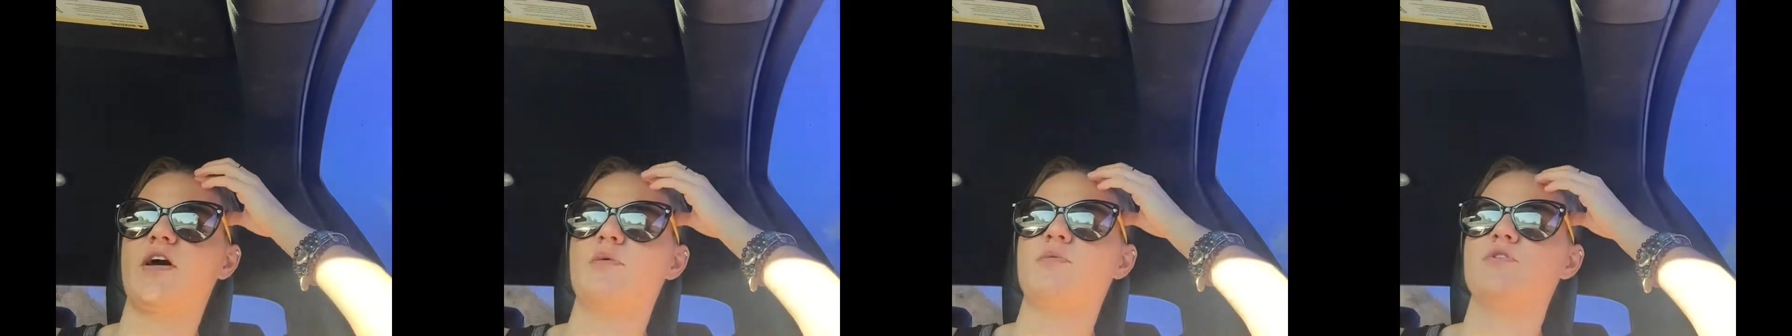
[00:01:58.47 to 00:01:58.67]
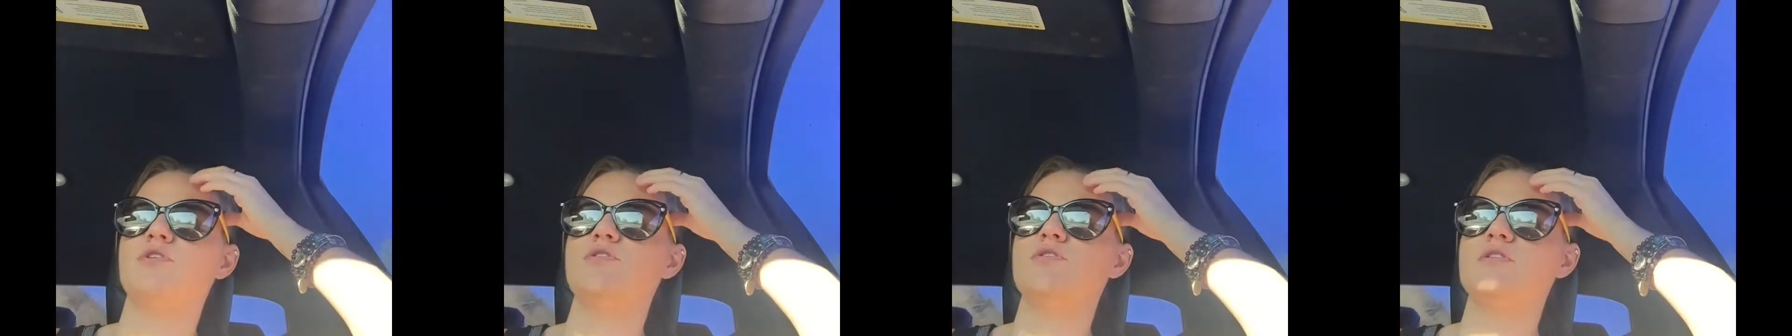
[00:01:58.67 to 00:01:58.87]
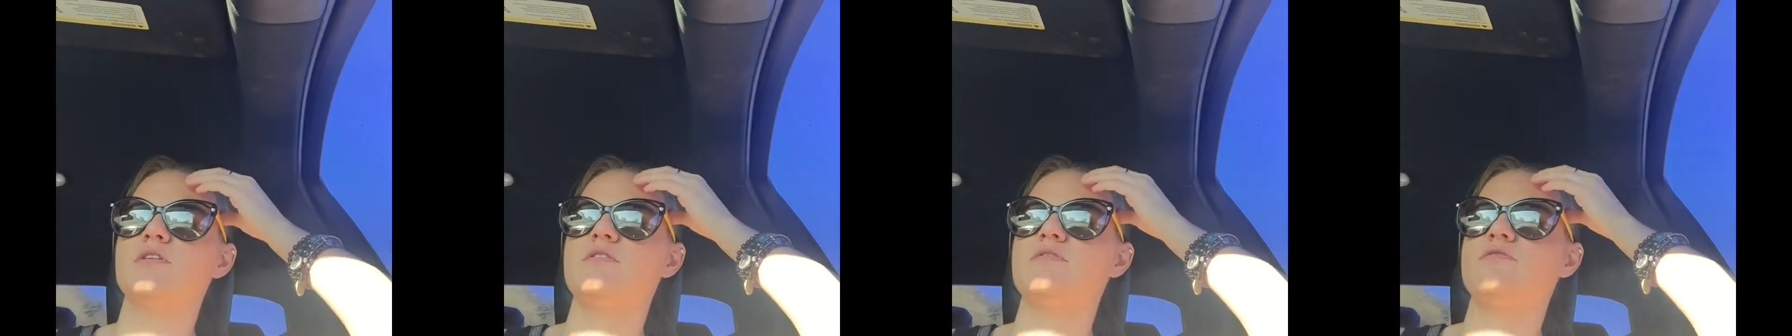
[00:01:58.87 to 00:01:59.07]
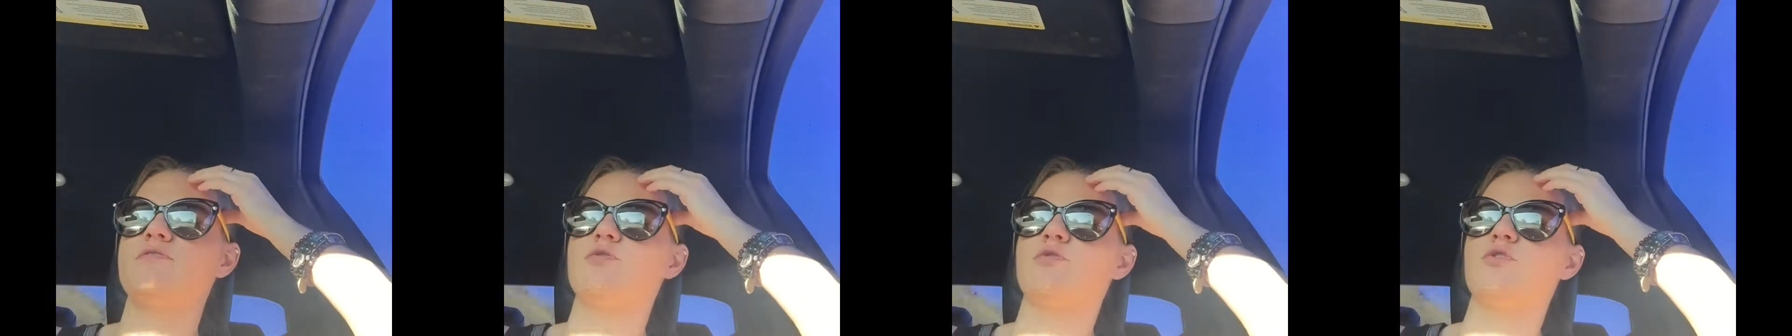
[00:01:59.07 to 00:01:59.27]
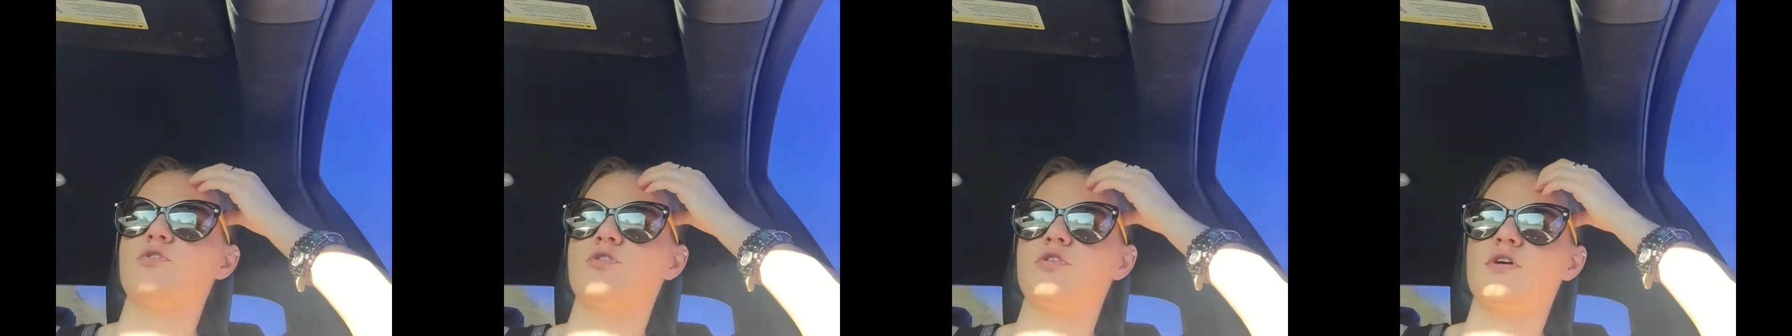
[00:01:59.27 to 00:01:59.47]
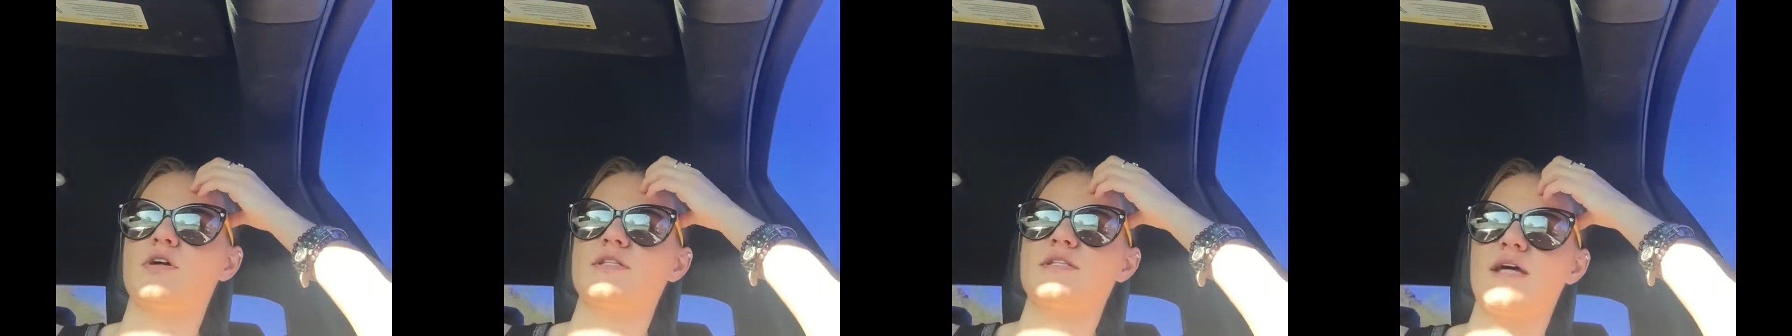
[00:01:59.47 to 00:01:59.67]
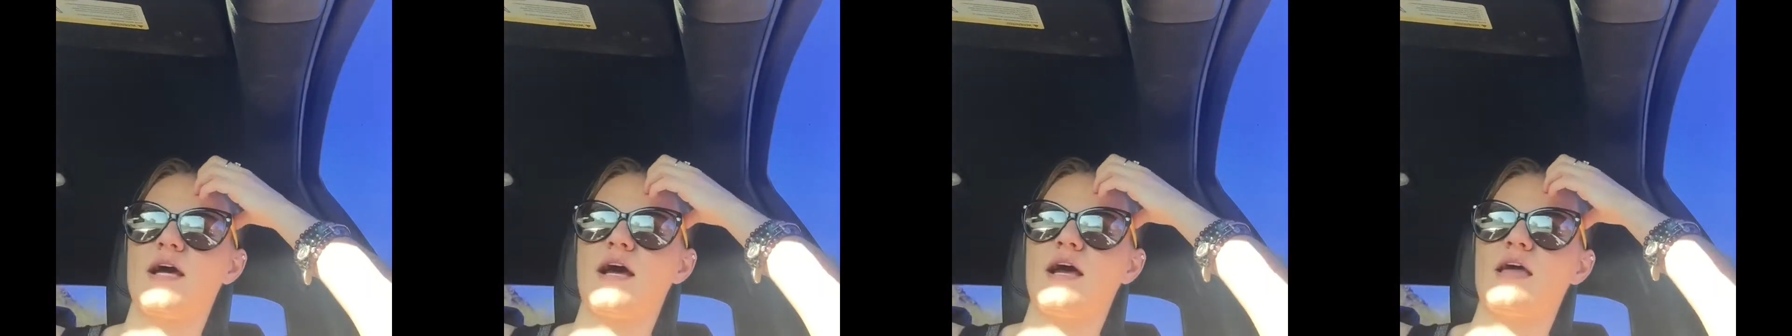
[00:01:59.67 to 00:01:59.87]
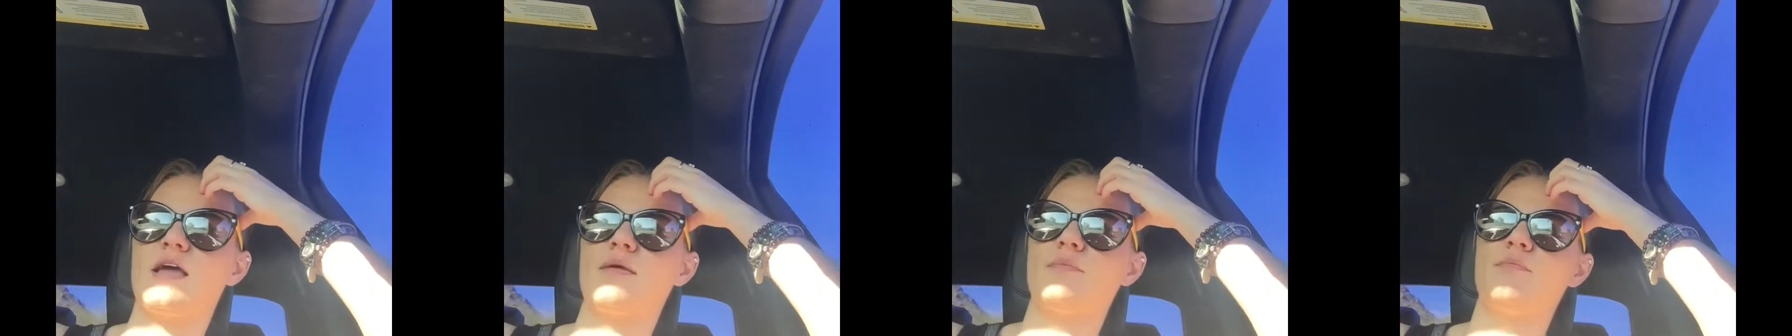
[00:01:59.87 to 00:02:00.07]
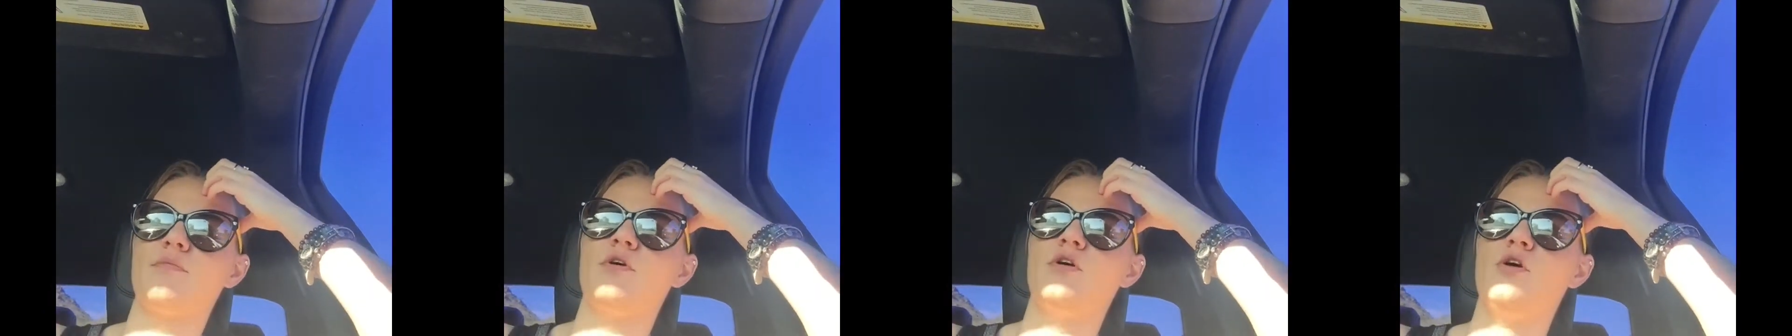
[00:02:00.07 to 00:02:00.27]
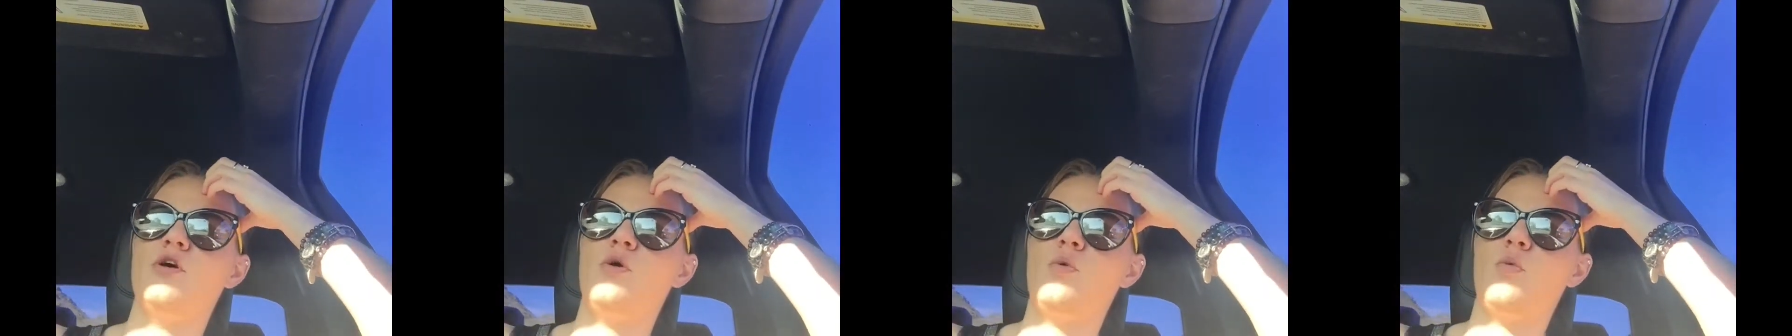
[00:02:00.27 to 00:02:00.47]
I would use it for a
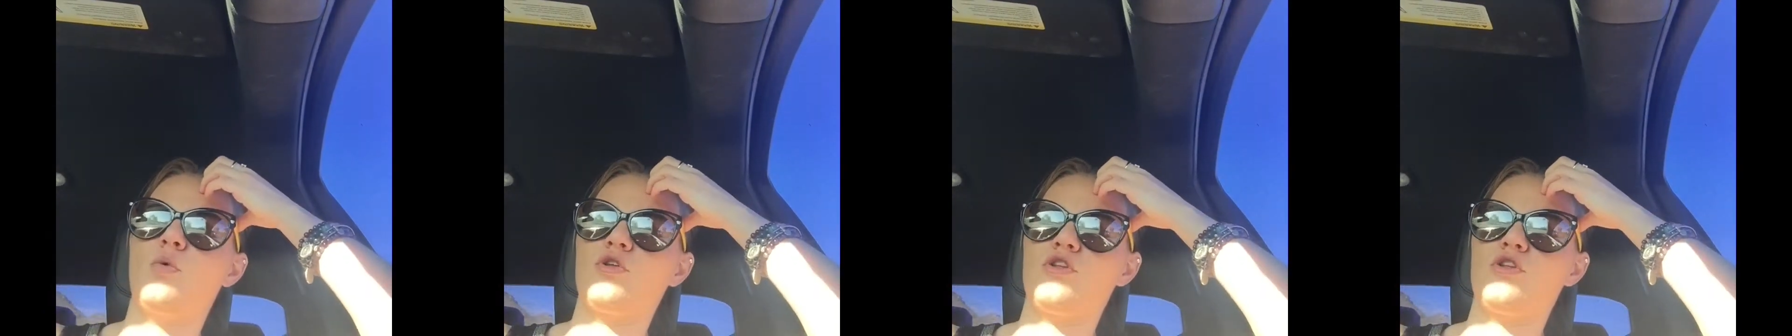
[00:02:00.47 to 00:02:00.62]
time,